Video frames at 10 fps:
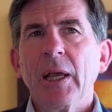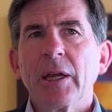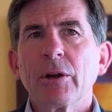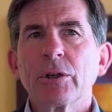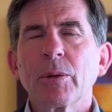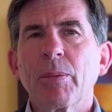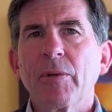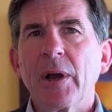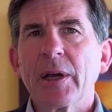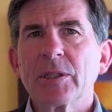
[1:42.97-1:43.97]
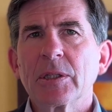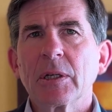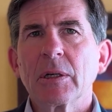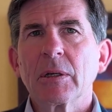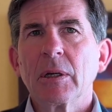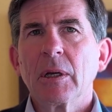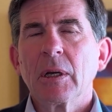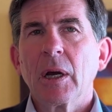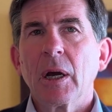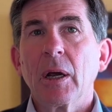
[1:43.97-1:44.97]
It also provides the
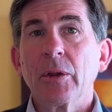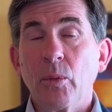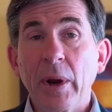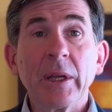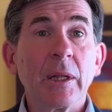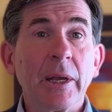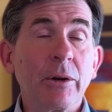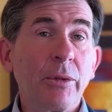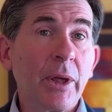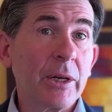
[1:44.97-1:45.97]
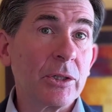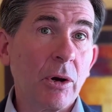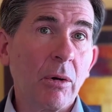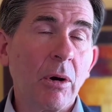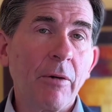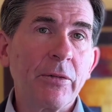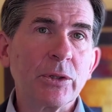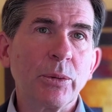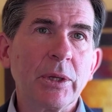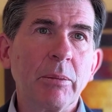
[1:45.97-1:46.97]
regulator, that is our
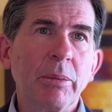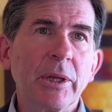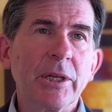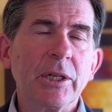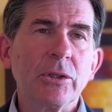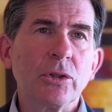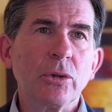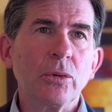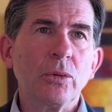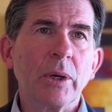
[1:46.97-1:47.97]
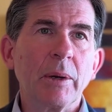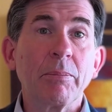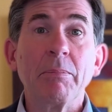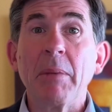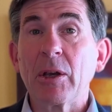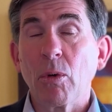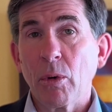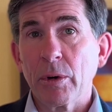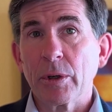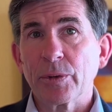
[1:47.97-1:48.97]
office, with the ability to make
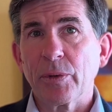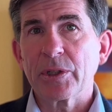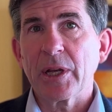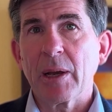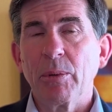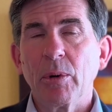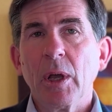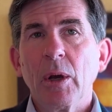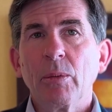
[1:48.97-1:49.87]
orders, for example,